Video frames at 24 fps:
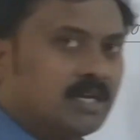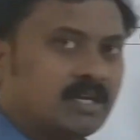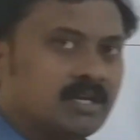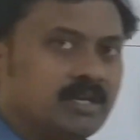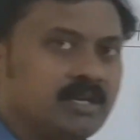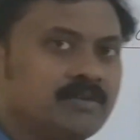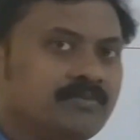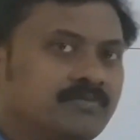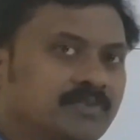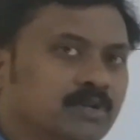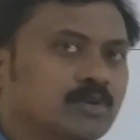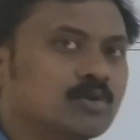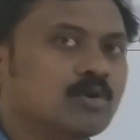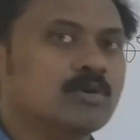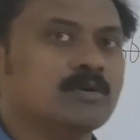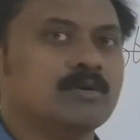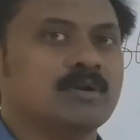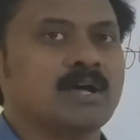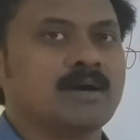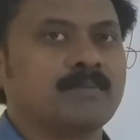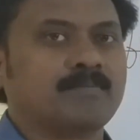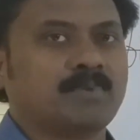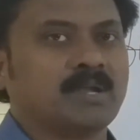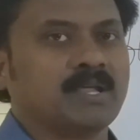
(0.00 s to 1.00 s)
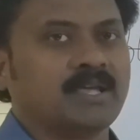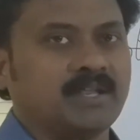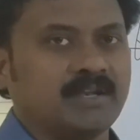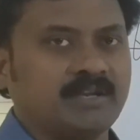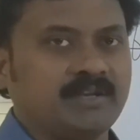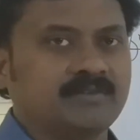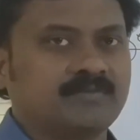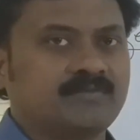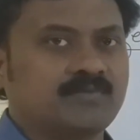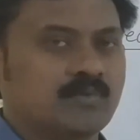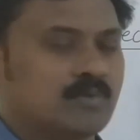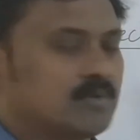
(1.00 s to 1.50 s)
If you don't apply
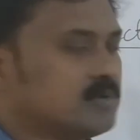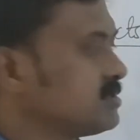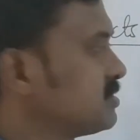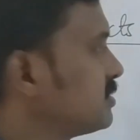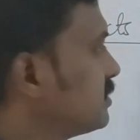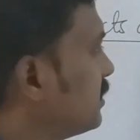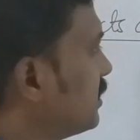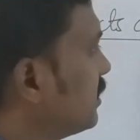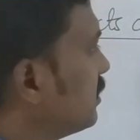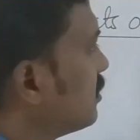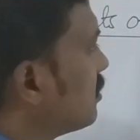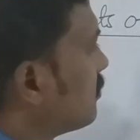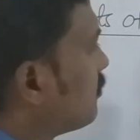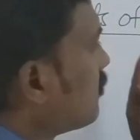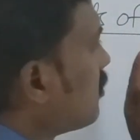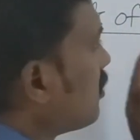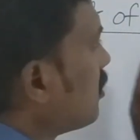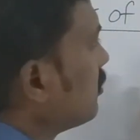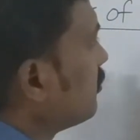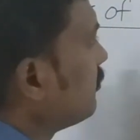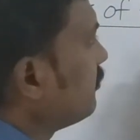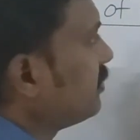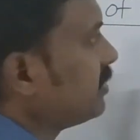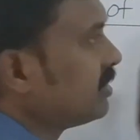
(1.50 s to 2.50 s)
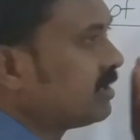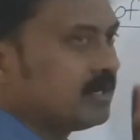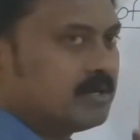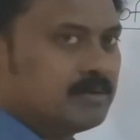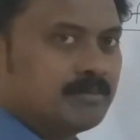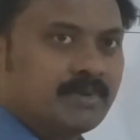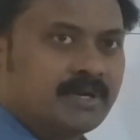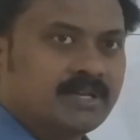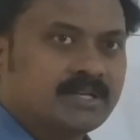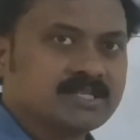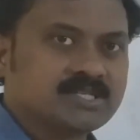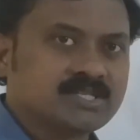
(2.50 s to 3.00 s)
any force, then the ball will
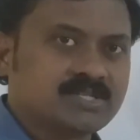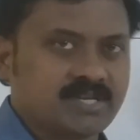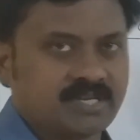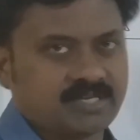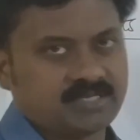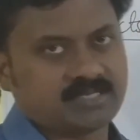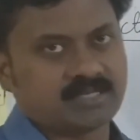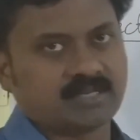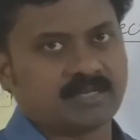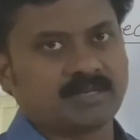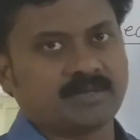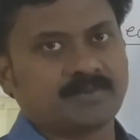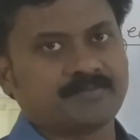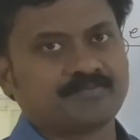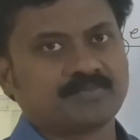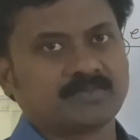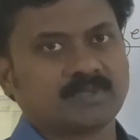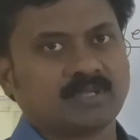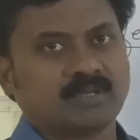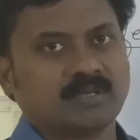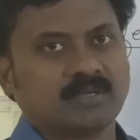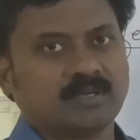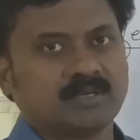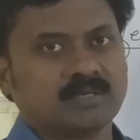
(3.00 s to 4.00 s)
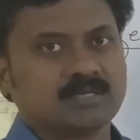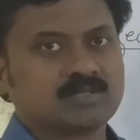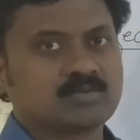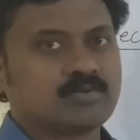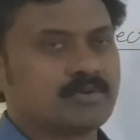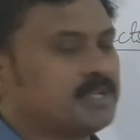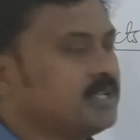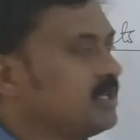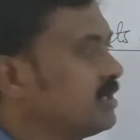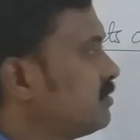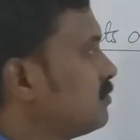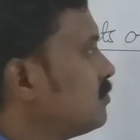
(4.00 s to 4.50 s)
remain stationary. So
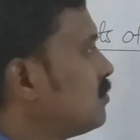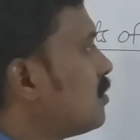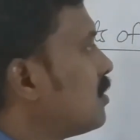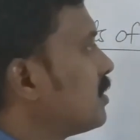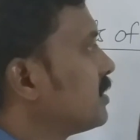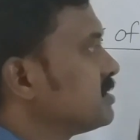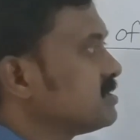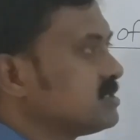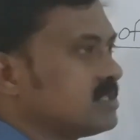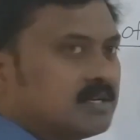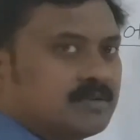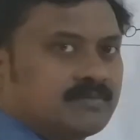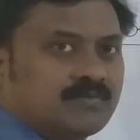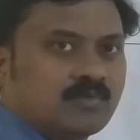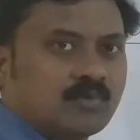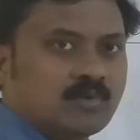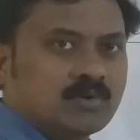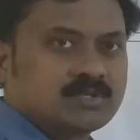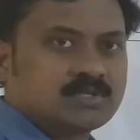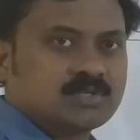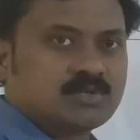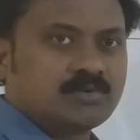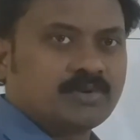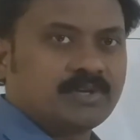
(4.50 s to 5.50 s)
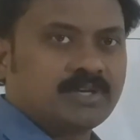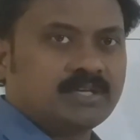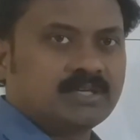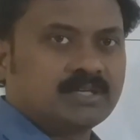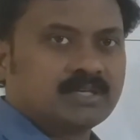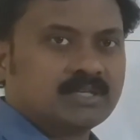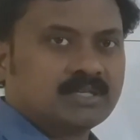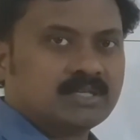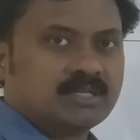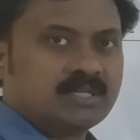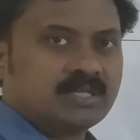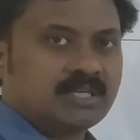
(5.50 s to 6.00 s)
here, what is that force doing?
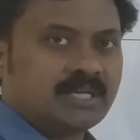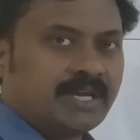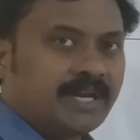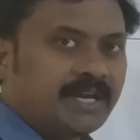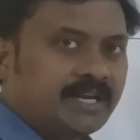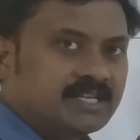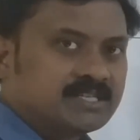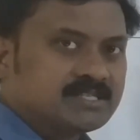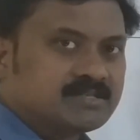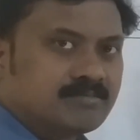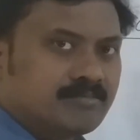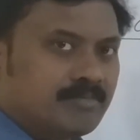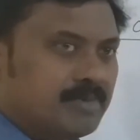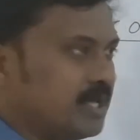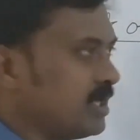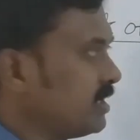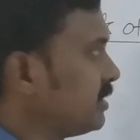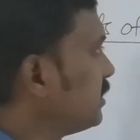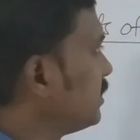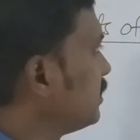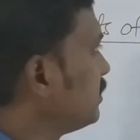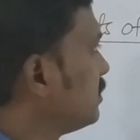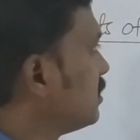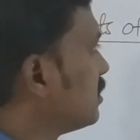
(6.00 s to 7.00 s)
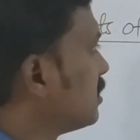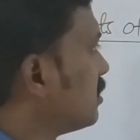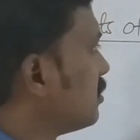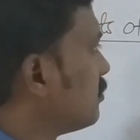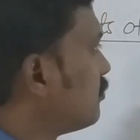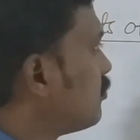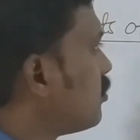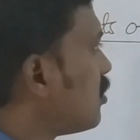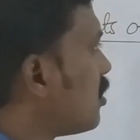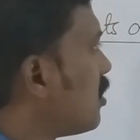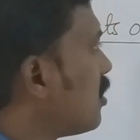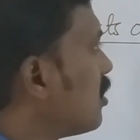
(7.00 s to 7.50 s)
It is making the
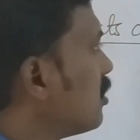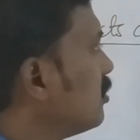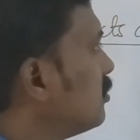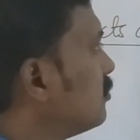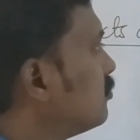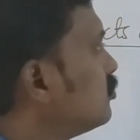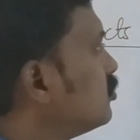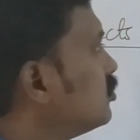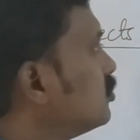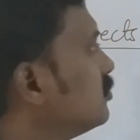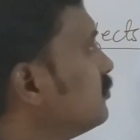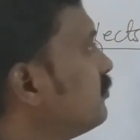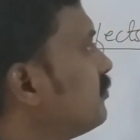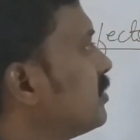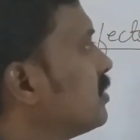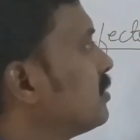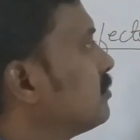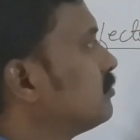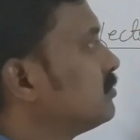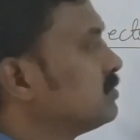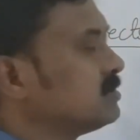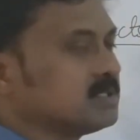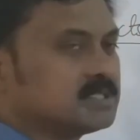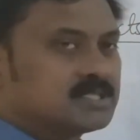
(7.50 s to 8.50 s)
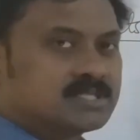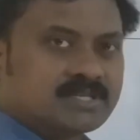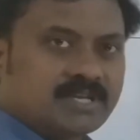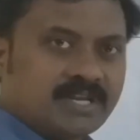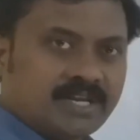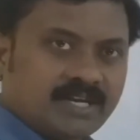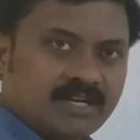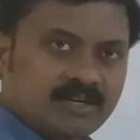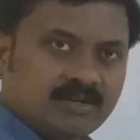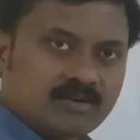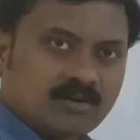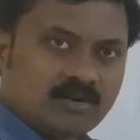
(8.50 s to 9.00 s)
ball move from a
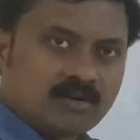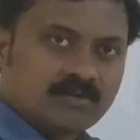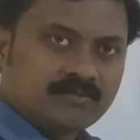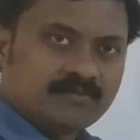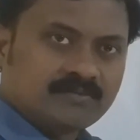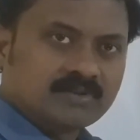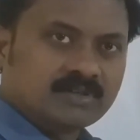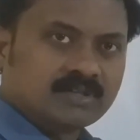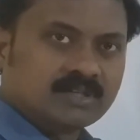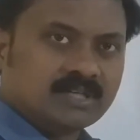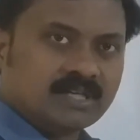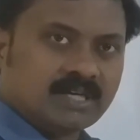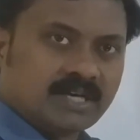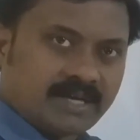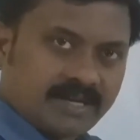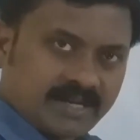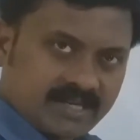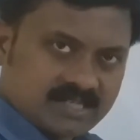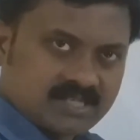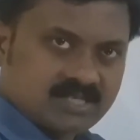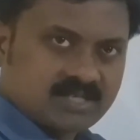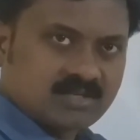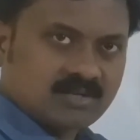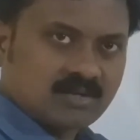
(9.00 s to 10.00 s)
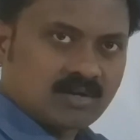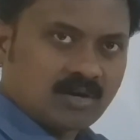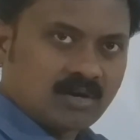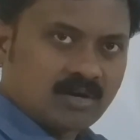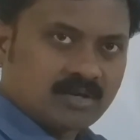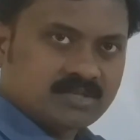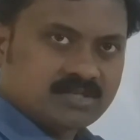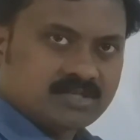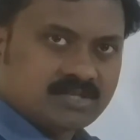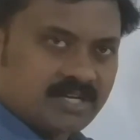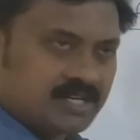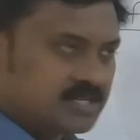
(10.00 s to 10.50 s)
state of rest or
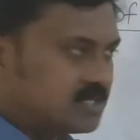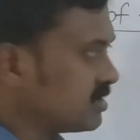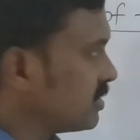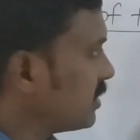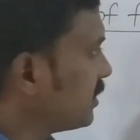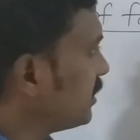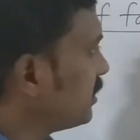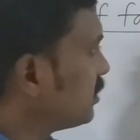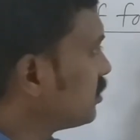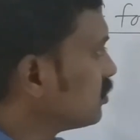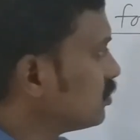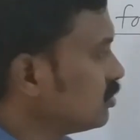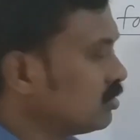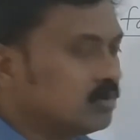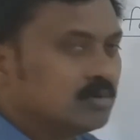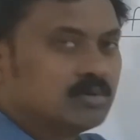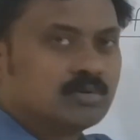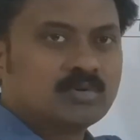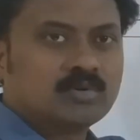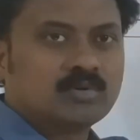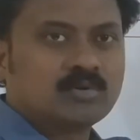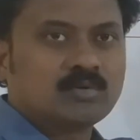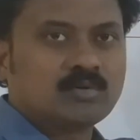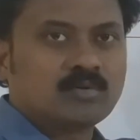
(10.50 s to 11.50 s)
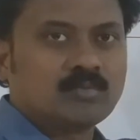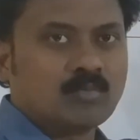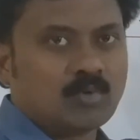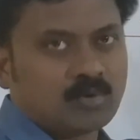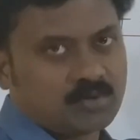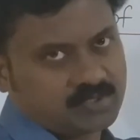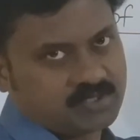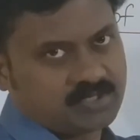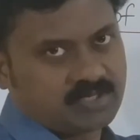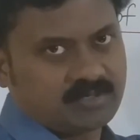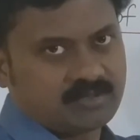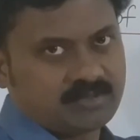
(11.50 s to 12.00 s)
stationary to motion.